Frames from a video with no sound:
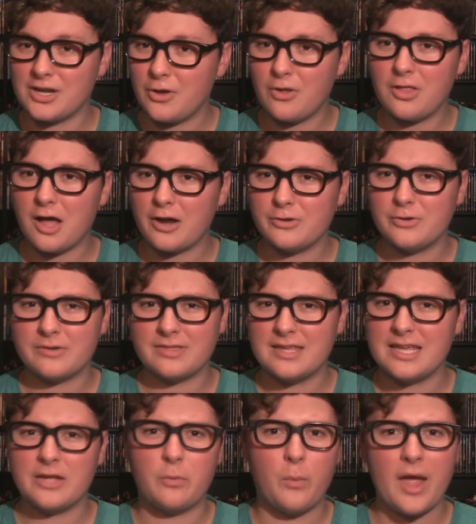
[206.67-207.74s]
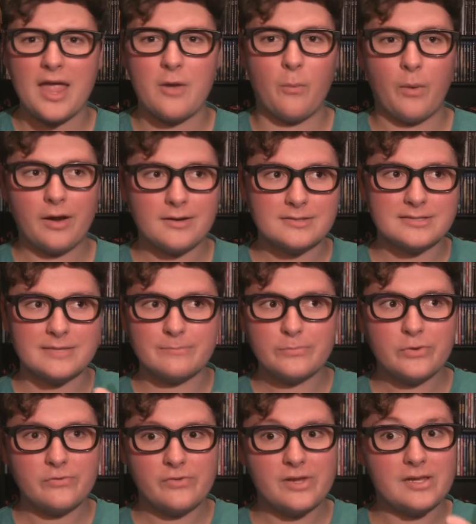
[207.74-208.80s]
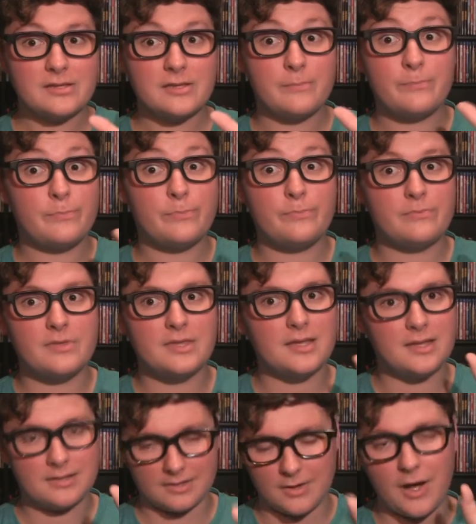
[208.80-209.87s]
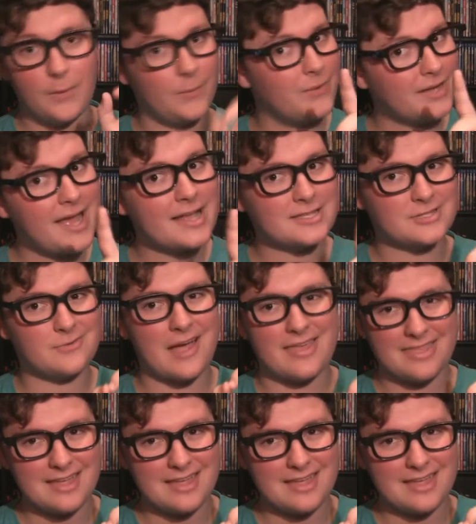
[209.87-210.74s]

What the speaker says: I know a lot of you are thinking, wait, where's the movie, oh, we'll get to it.